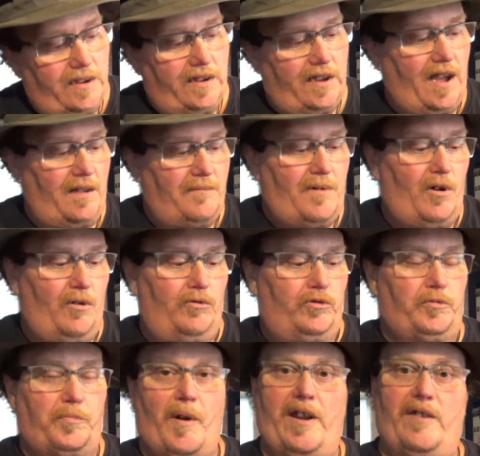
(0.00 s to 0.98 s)
Got my
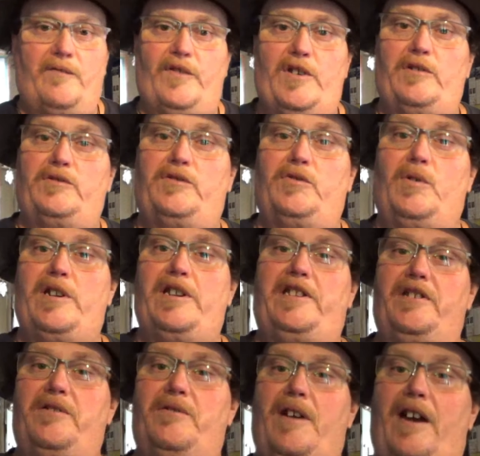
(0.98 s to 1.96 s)
old Springfield
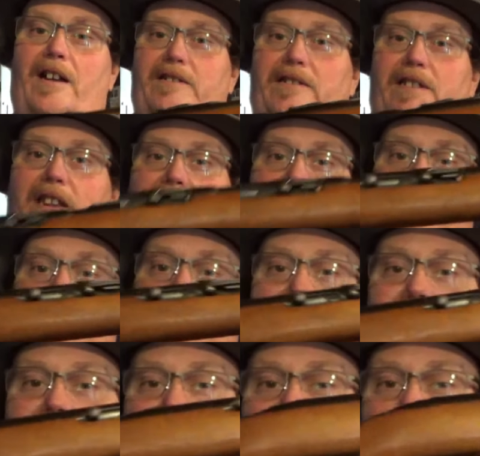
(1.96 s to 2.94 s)
22 out today. I
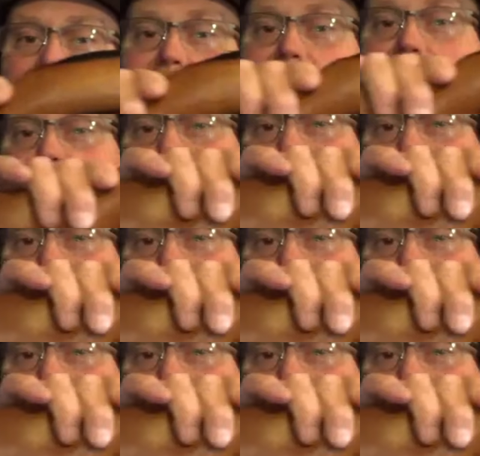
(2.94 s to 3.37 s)
don't know if I've showed